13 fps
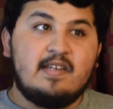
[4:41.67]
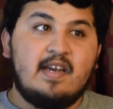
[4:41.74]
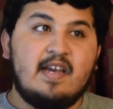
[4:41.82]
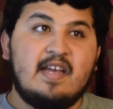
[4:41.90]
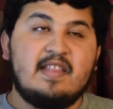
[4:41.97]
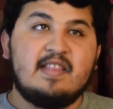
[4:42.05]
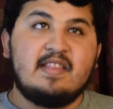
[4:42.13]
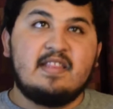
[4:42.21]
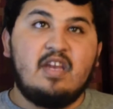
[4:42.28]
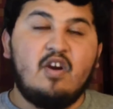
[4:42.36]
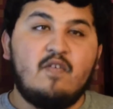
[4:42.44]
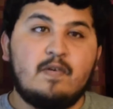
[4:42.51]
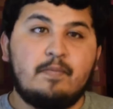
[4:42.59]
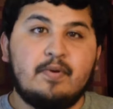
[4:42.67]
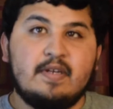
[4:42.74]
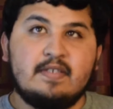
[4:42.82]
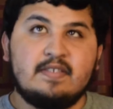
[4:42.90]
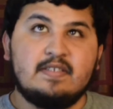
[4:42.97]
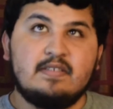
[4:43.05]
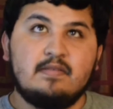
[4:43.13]
and they
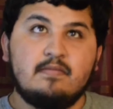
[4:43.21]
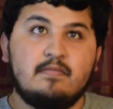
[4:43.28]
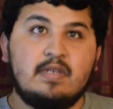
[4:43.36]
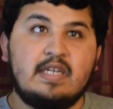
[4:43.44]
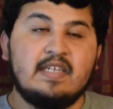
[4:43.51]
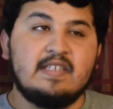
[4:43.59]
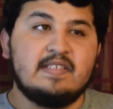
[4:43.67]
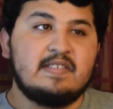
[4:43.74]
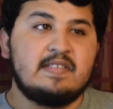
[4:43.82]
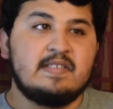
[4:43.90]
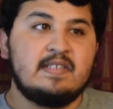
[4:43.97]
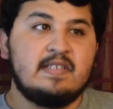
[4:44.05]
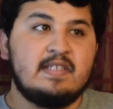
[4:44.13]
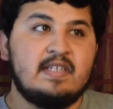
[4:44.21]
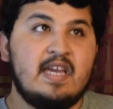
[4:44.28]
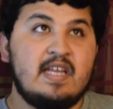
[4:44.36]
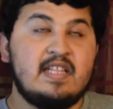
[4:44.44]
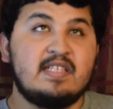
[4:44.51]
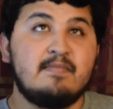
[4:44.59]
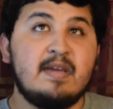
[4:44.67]
overprice it because,
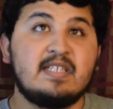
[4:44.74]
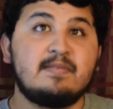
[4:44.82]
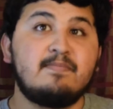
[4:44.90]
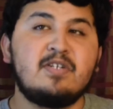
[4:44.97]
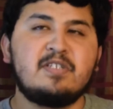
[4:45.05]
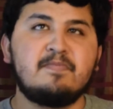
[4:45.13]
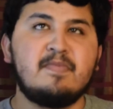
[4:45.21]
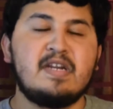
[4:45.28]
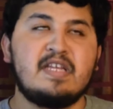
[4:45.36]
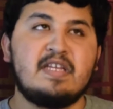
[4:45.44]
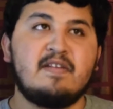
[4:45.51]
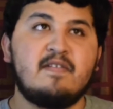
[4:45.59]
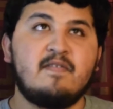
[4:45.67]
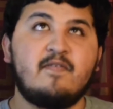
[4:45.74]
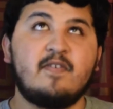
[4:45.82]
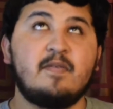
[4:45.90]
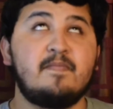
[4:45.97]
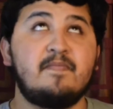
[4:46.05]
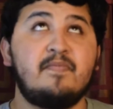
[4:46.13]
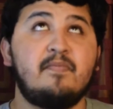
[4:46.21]
hey, let's make as much money
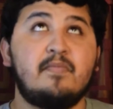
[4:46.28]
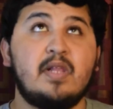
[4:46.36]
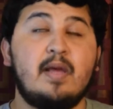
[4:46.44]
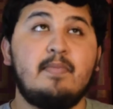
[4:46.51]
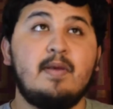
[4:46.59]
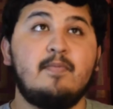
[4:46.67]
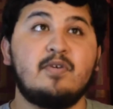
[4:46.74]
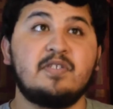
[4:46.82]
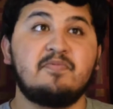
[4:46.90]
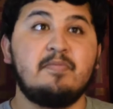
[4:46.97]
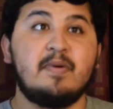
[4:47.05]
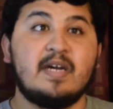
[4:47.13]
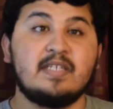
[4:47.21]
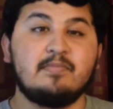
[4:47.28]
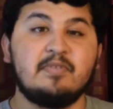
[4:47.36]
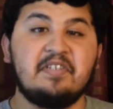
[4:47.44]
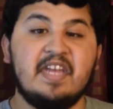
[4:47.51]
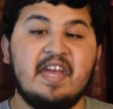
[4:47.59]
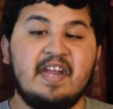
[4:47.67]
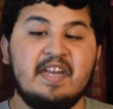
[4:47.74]
from blind people as we possibly
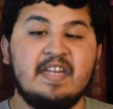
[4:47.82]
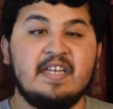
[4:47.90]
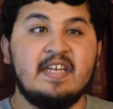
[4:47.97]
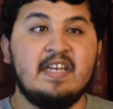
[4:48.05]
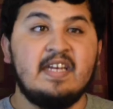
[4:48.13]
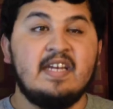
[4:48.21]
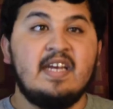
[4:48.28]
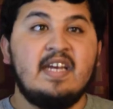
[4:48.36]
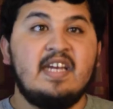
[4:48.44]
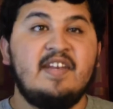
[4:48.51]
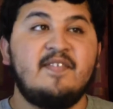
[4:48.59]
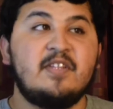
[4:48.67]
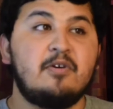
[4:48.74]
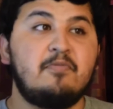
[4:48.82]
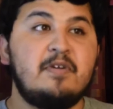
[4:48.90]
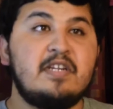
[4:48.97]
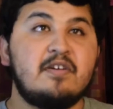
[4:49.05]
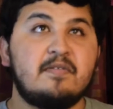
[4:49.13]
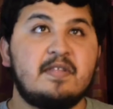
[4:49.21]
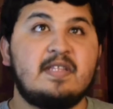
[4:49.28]
can, even though we
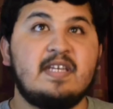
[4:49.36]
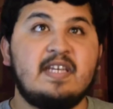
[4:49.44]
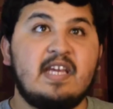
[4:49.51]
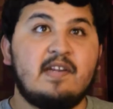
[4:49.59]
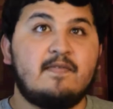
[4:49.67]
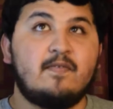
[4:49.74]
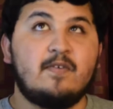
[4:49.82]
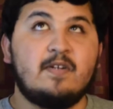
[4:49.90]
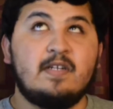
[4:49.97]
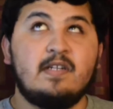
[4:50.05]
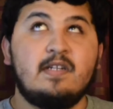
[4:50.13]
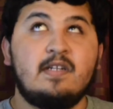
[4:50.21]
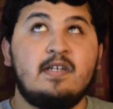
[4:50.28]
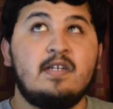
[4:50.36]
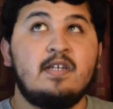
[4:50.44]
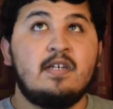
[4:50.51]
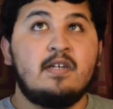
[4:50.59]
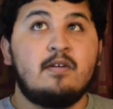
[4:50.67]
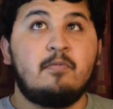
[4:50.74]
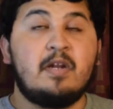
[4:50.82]
know that they can't afford it.
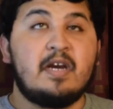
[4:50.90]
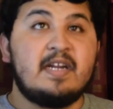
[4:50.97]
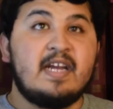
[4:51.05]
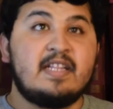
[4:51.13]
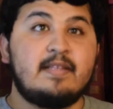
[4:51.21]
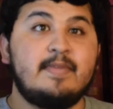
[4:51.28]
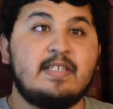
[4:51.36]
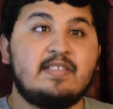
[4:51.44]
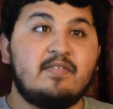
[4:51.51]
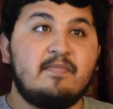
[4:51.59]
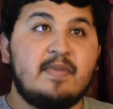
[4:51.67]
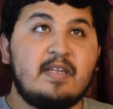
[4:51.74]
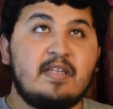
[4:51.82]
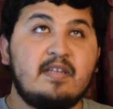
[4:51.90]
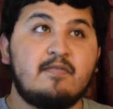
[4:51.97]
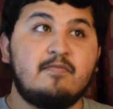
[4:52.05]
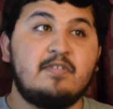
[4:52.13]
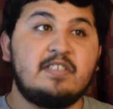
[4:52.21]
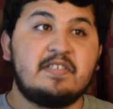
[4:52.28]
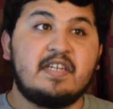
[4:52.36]
We're not going to have to make so many,
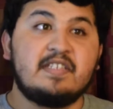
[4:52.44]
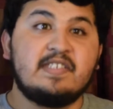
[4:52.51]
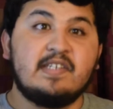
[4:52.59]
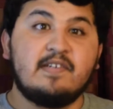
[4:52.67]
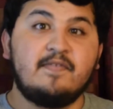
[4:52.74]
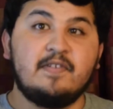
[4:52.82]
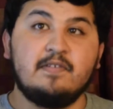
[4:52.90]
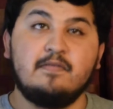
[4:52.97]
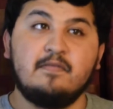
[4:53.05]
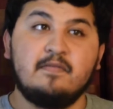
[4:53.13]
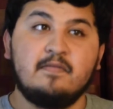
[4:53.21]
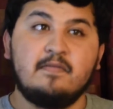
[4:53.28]
we just got to sell a few.